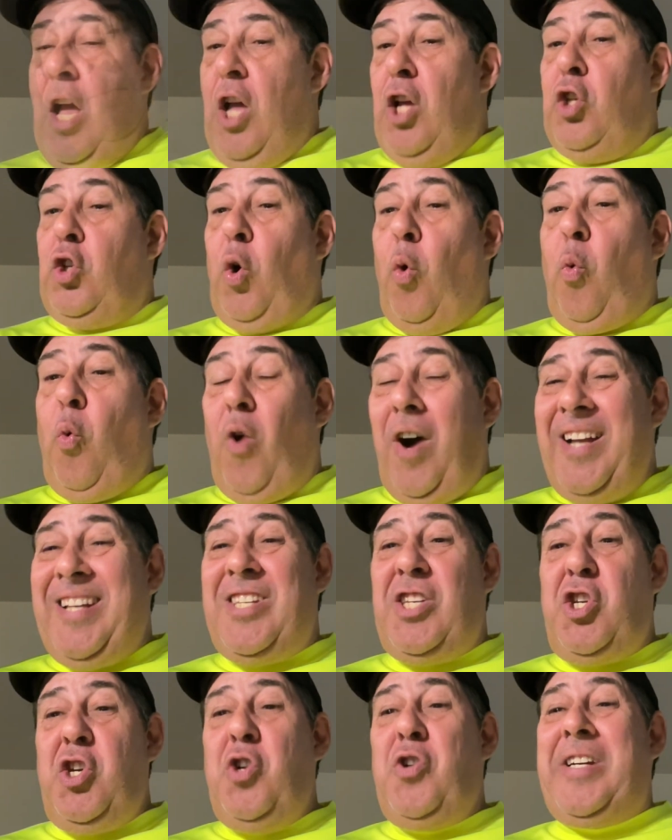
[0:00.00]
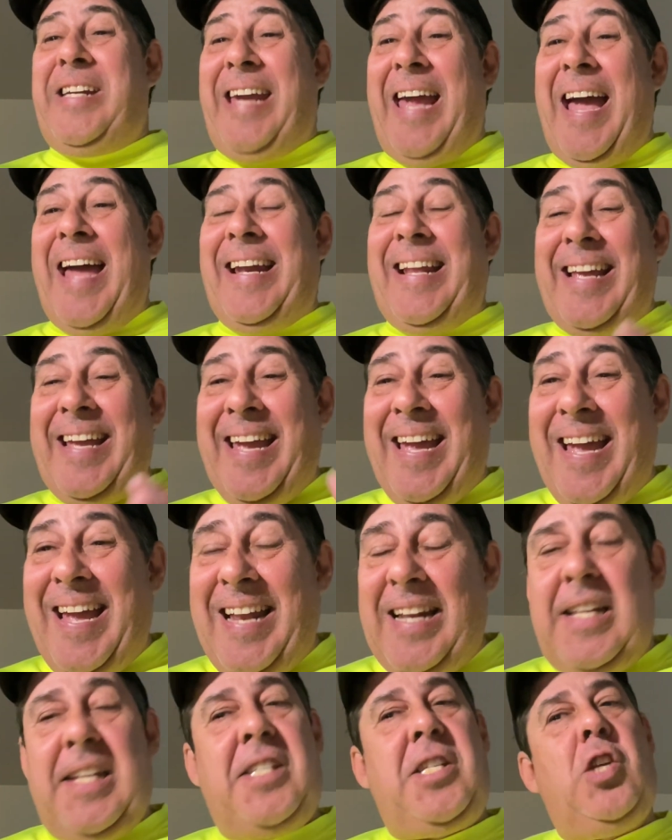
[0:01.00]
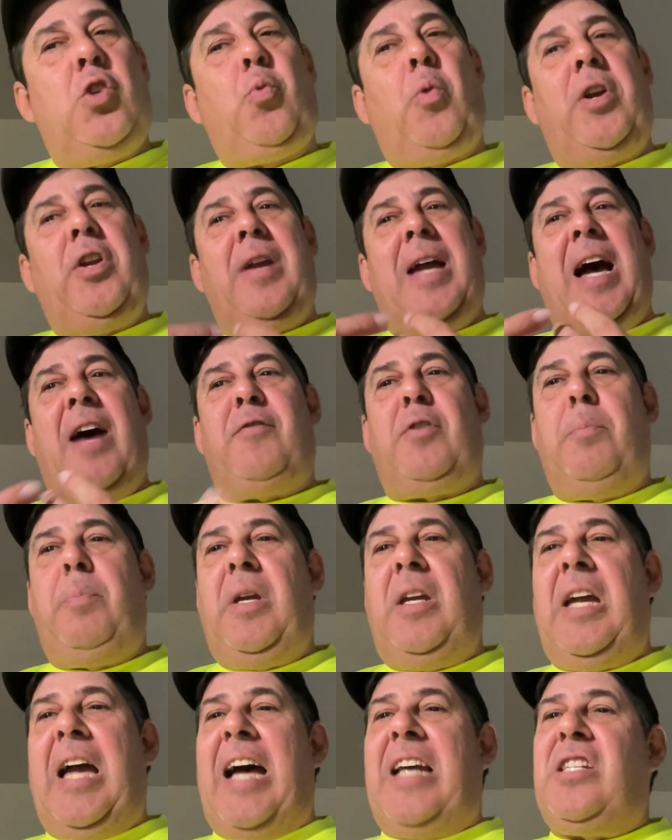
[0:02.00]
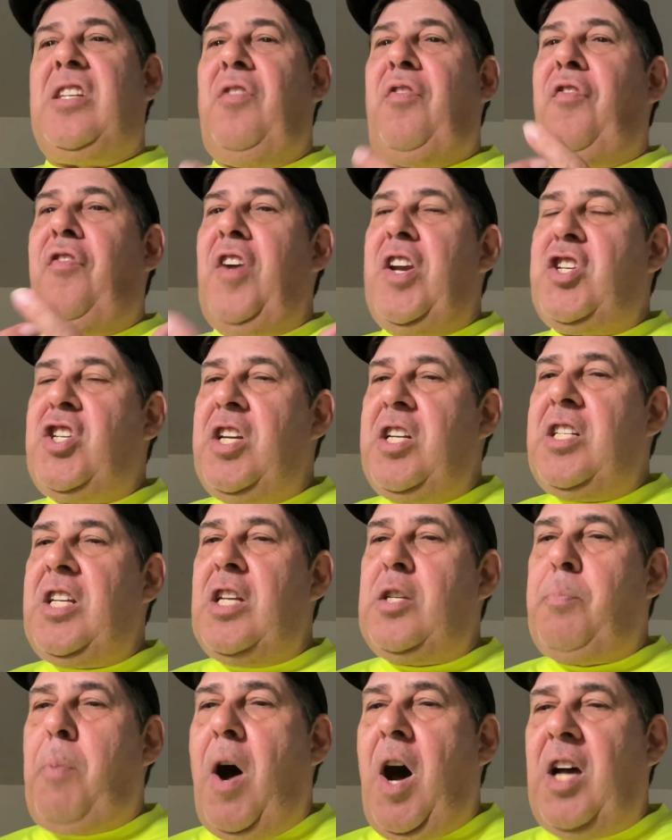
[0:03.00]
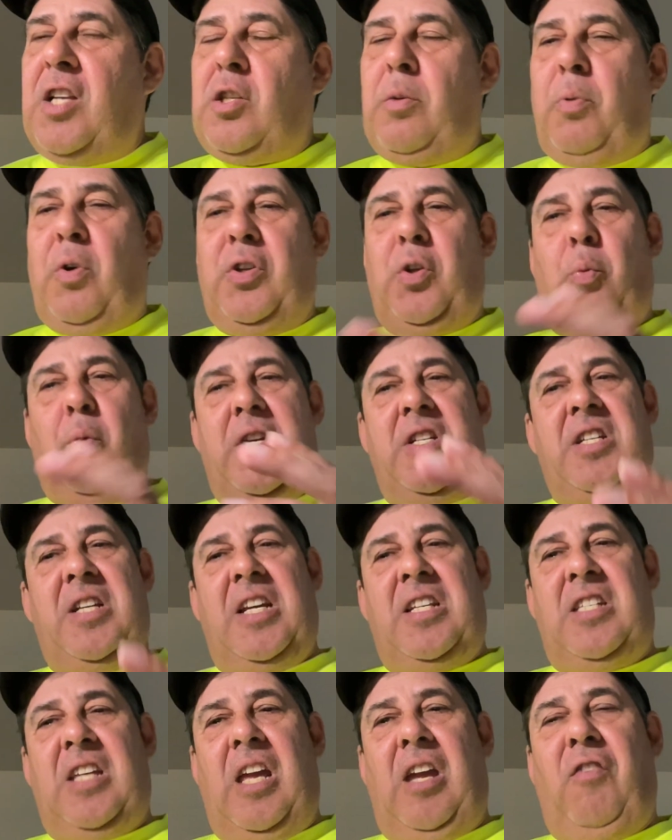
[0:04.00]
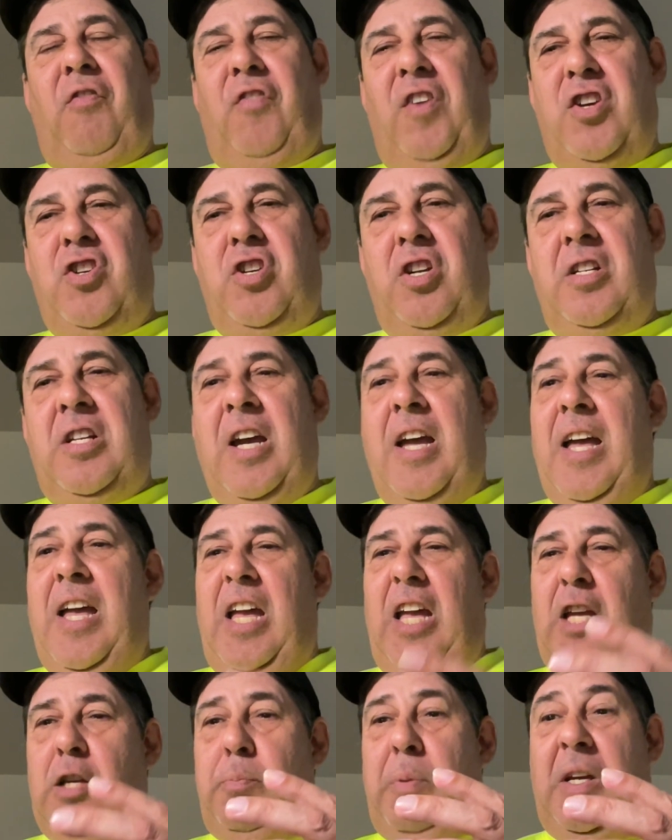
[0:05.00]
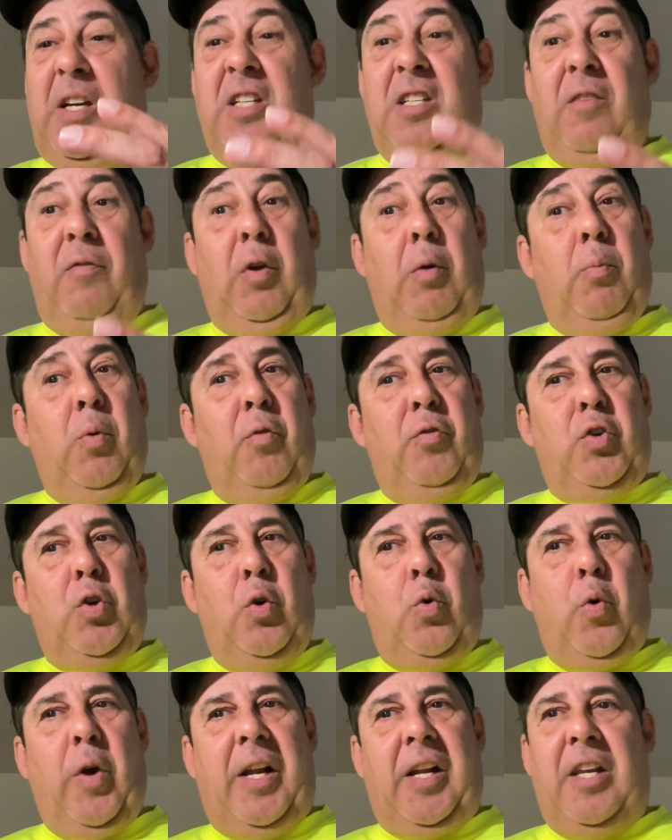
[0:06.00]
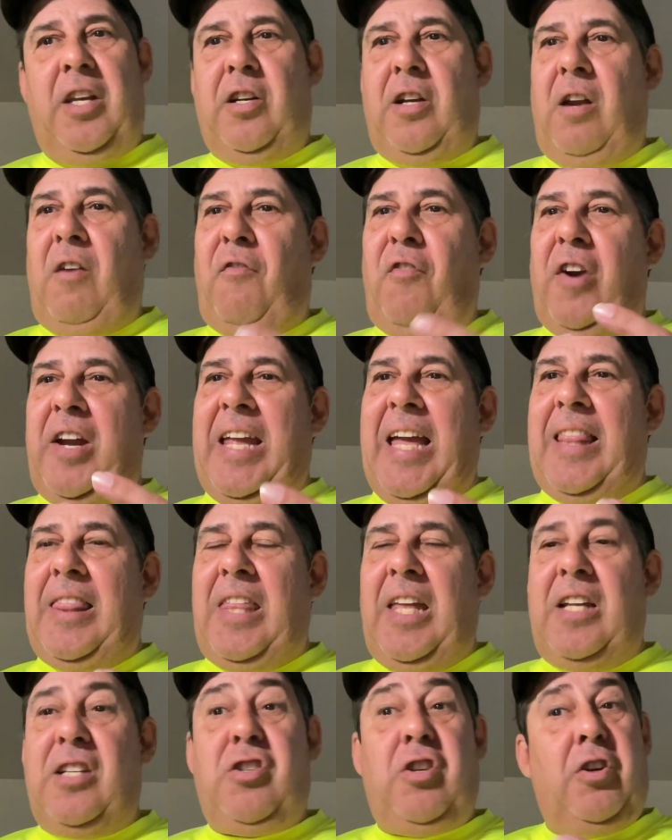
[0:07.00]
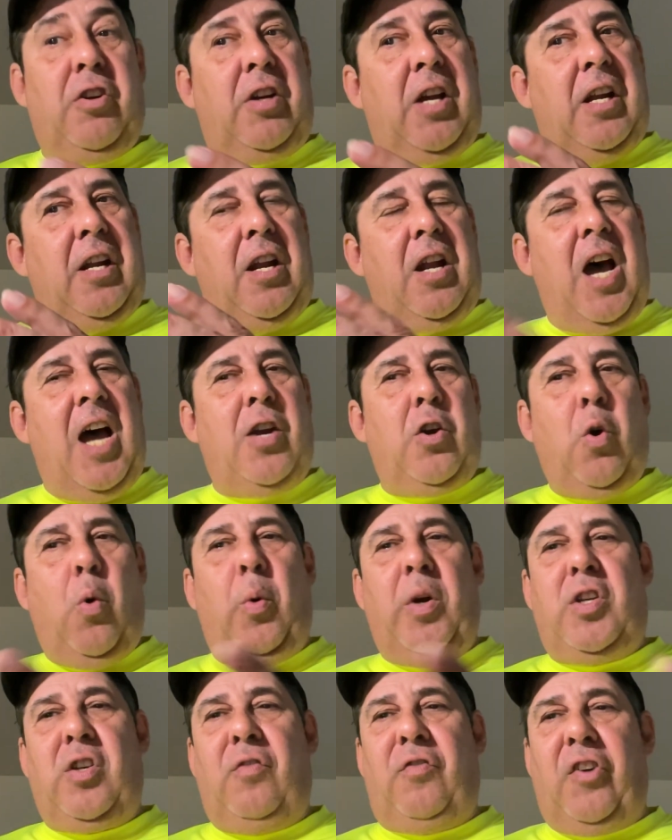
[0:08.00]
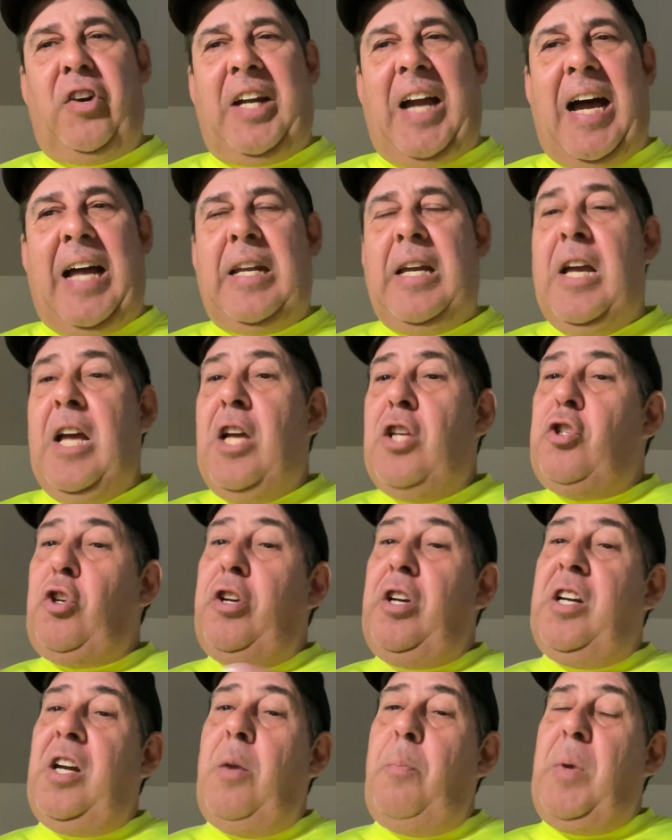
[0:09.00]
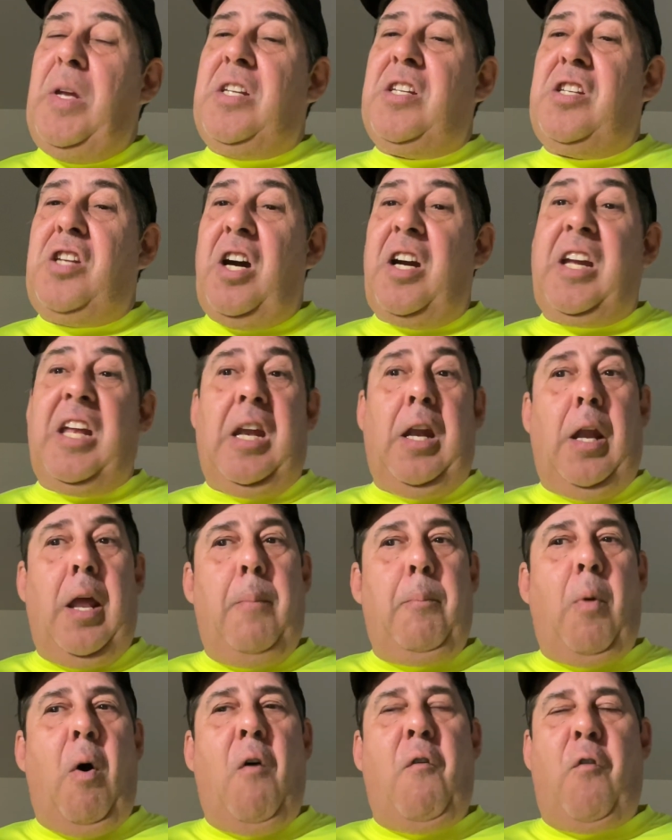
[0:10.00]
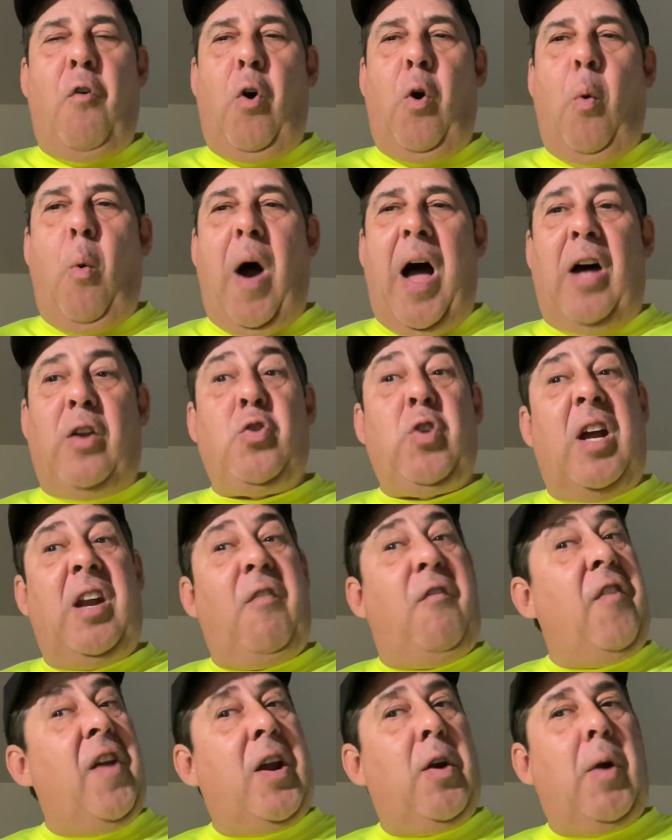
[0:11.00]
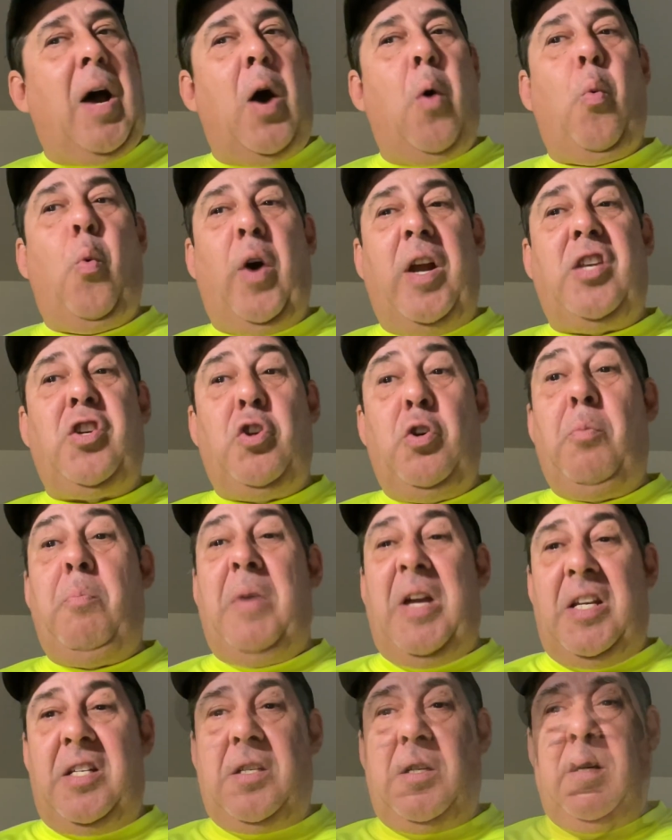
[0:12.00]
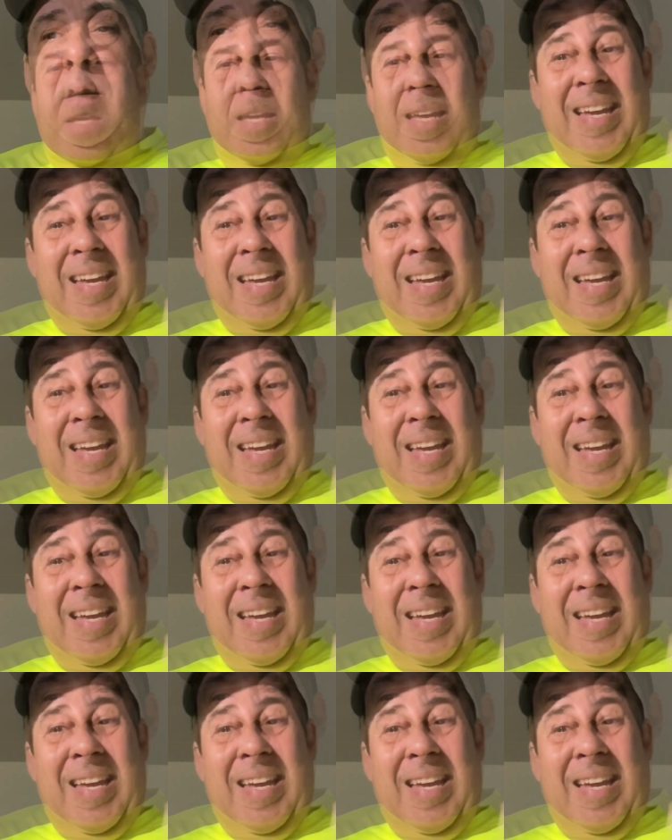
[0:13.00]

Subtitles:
So once you get in, this is where you have to be as efficient as possible. And the reason I say efficient is because if you move too quickly, you're going to forget things. You're going to not know what you forgot. So you're going to be stuck in limbo for a while trying to figure out what you missed.